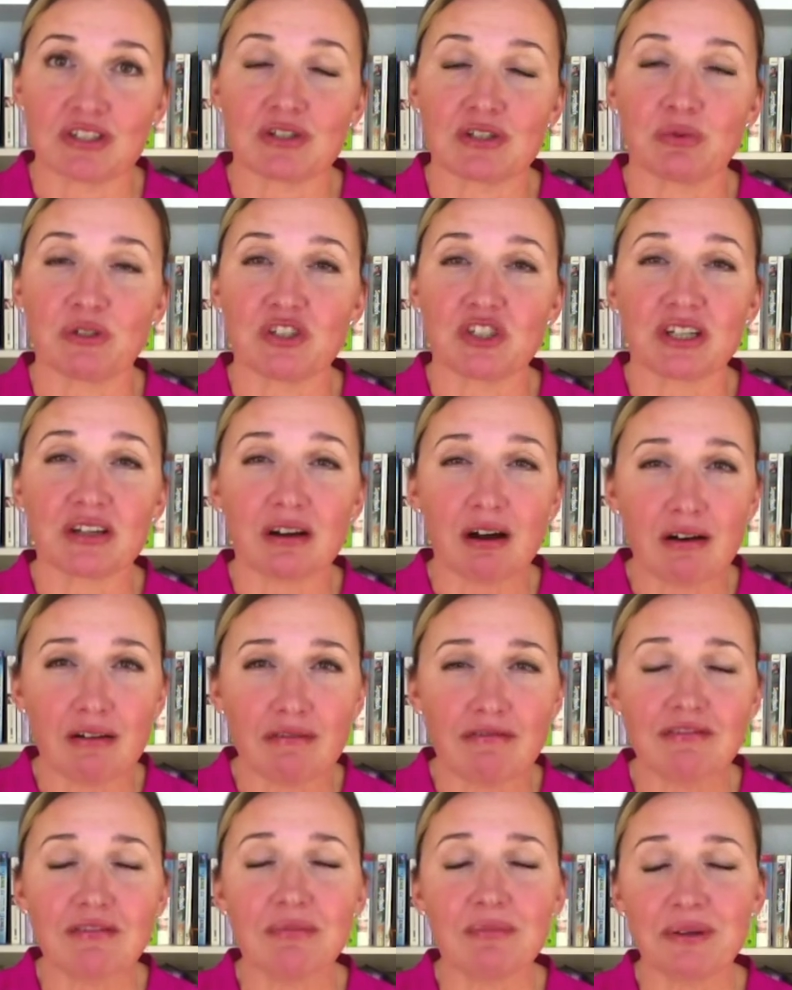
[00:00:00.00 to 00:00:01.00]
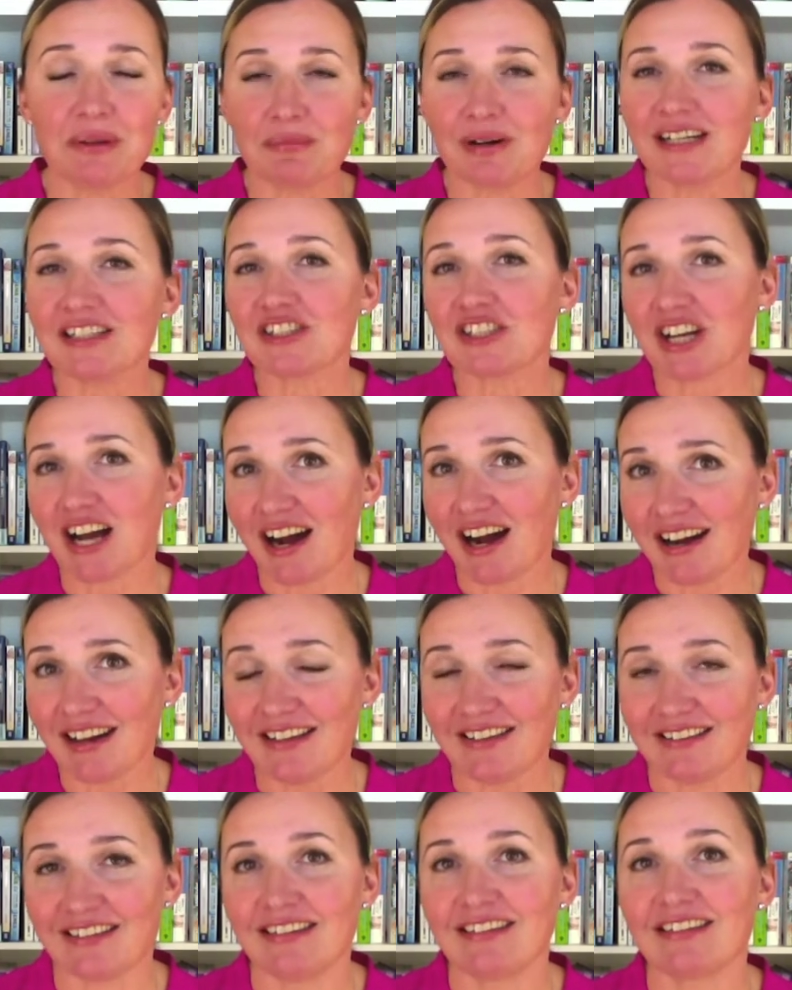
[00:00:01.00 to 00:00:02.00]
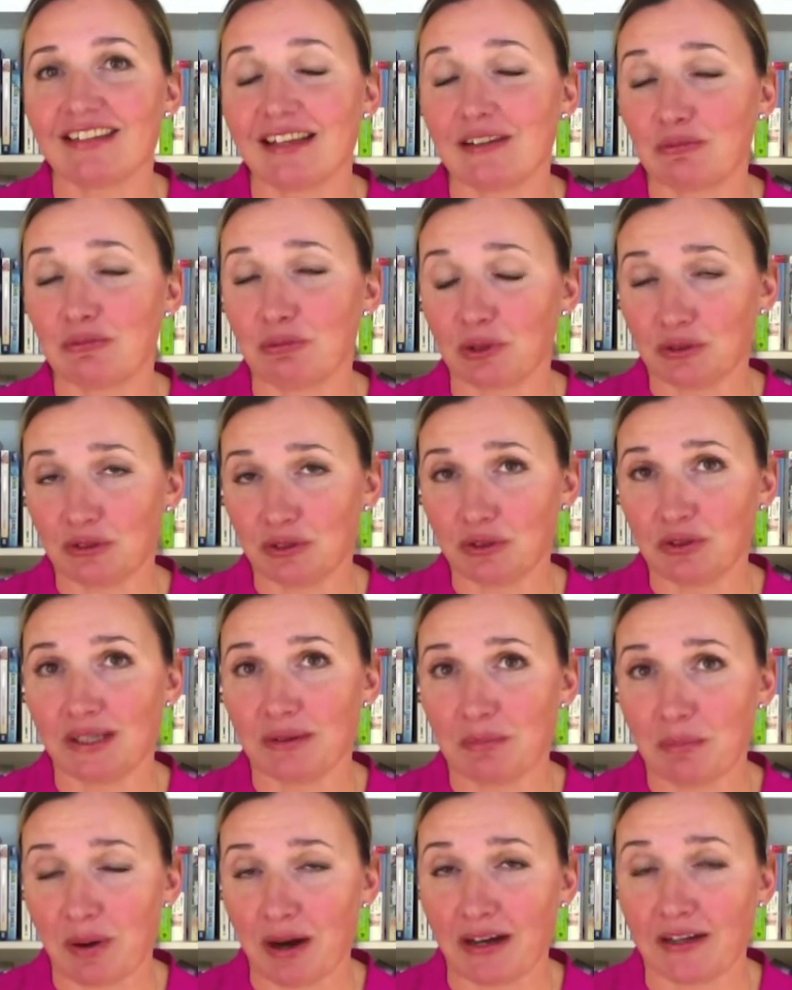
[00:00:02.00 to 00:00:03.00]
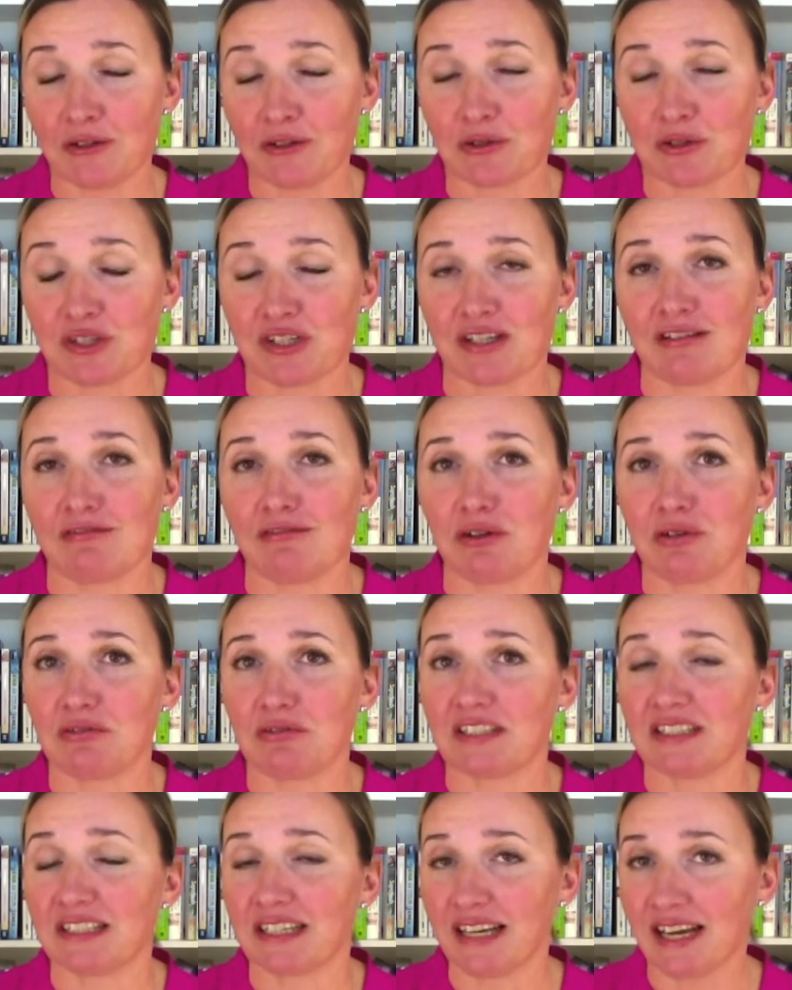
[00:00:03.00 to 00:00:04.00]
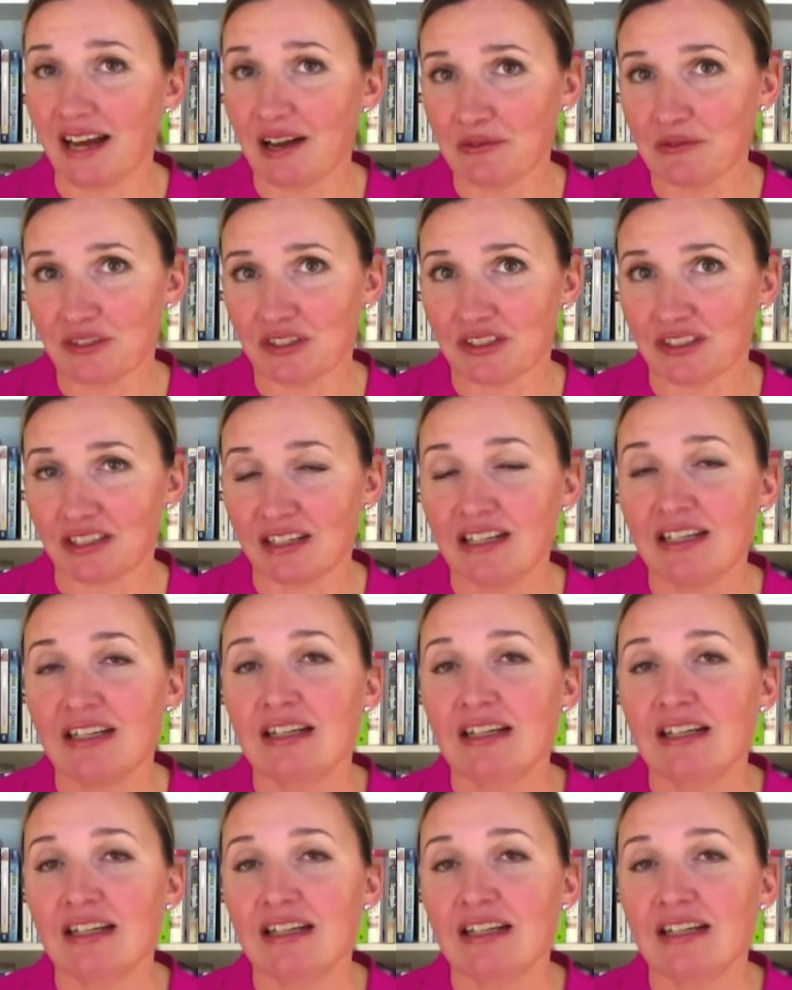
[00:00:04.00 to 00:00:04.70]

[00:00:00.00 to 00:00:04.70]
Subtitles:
which can often be much higher than what you can buy yourself over the counter.